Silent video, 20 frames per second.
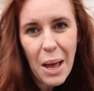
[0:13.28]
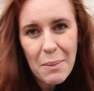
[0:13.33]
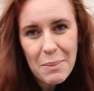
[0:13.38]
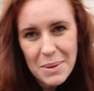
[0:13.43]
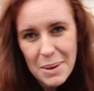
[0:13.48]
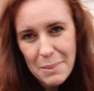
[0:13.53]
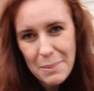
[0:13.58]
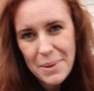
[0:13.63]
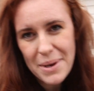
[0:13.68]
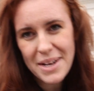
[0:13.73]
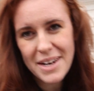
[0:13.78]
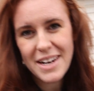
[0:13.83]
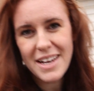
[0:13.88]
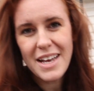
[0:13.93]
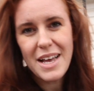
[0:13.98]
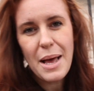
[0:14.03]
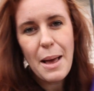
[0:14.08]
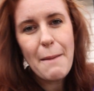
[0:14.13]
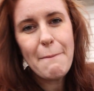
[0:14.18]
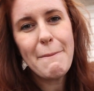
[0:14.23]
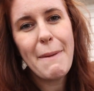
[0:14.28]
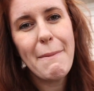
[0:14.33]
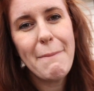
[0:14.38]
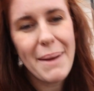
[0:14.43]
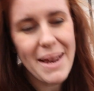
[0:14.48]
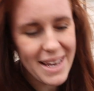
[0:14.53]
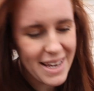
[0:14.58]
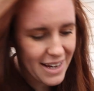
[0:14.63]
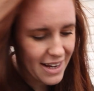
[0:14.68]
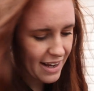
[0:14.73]
I'm gonna put my
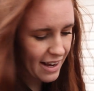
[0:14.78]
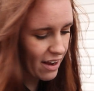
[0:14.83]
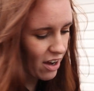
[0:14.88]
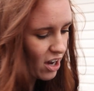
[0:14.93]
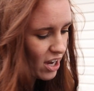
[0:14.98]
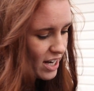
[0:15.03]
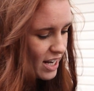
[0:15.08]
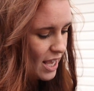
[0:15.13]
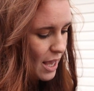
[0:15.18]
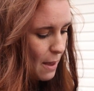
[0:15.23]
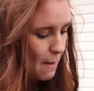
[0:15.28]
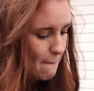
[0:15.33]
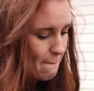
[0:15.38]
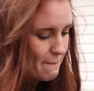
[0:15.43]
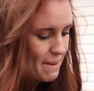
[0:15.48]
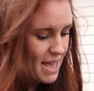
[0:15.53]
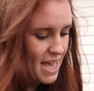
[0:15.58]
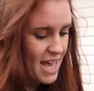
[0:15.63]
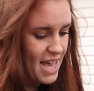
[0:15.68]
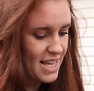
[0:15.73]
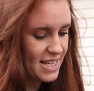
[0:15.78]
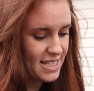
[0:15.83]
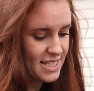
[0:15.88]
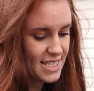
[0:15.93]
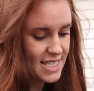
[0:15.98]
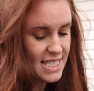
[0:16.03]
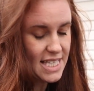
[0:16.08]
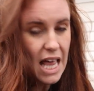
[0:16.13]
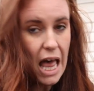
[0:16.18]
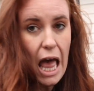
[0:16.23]
bunny hug on
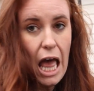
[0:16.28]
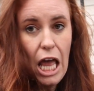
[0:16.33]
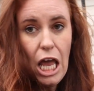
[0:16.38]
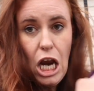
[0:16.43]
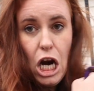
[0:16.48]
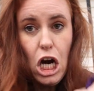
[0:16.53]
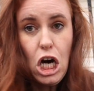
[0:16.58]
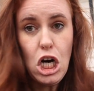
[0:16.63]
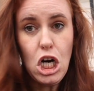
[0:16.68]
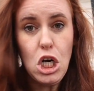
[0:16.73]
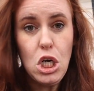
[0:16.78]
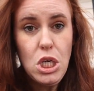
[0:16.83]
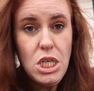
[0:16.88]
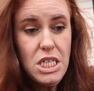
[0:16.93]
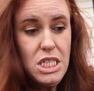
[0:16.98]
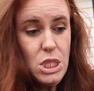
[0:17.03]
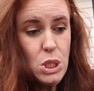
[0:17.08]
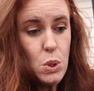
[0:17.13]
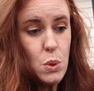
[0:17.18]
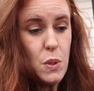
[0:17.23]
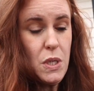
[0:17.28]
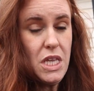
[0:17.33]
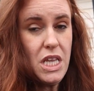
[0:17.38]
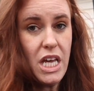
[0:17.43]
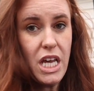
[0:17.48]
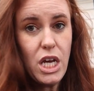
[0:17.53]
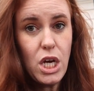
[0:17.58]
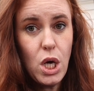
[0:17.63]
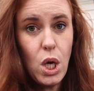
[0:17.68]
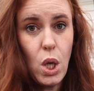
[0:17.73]
because your girl is
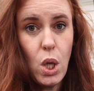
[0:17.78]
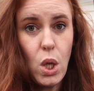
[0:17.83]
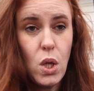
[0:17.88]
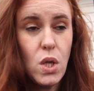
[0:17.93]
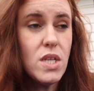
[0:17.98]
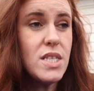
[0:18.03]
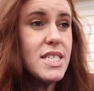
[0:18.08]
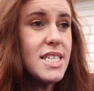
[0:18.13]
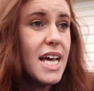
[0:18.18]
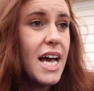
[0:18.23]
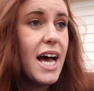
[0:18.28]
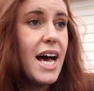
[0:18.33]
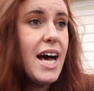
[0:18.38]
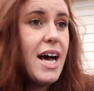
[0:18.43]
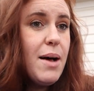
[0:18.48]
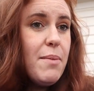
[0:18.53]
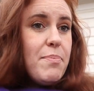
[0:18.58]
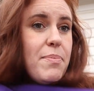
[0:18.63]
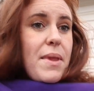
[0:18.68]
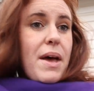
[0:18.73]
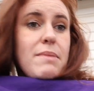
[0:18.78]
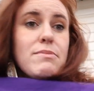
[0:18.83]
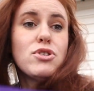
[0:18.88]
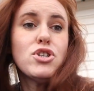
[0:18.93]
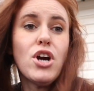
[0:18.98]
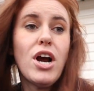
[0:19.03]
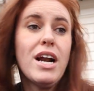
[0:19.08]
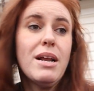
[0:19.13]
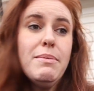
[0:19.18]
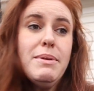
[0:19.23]
really cold. Um, I'm
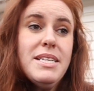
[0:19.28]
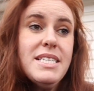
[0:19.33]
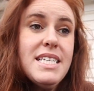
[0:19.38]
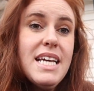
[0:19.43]
trying to be